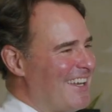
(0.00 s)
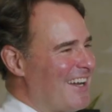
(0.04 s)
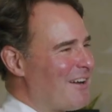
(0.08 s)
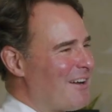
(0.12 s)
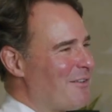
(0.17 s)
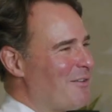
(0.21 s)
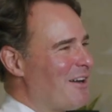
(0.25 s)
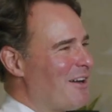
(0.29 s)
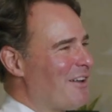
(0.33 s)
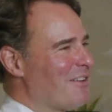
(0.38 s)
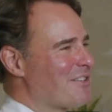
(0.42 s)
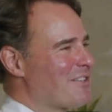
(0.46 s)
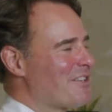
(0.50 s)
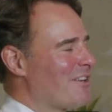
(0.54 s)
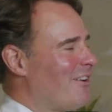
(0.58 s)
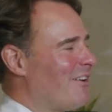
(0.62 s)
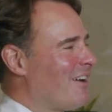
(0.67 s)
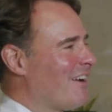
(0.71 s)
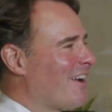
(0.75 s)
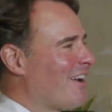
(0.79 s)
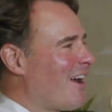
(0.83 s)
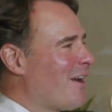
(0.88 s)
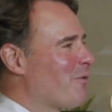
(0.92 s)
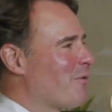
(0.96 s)
Well, so
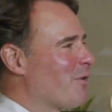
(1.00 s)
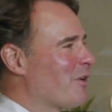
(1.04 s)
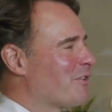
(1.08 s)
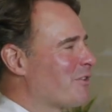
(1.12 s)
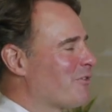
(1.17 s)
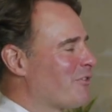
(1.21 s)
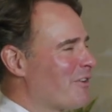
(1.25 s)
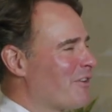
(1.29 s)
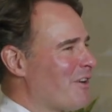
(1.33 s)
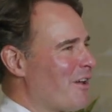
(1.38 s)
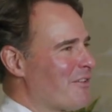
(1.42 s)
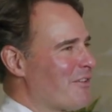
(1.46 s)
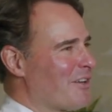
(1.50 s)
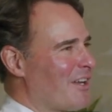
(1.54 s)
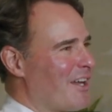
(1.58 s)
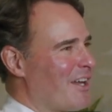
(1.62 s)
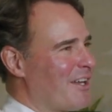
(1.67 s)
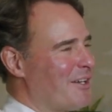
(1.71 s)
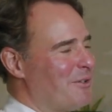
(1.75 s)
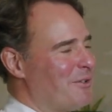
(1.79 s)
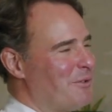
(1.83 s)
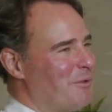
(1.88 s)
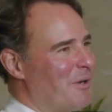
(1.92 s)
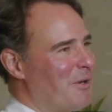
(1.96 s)
I worked for another guy
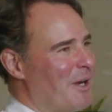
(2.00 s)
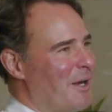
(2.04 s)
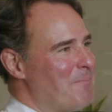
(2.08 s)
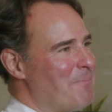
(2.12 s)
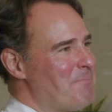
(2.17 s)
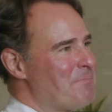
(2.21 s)
who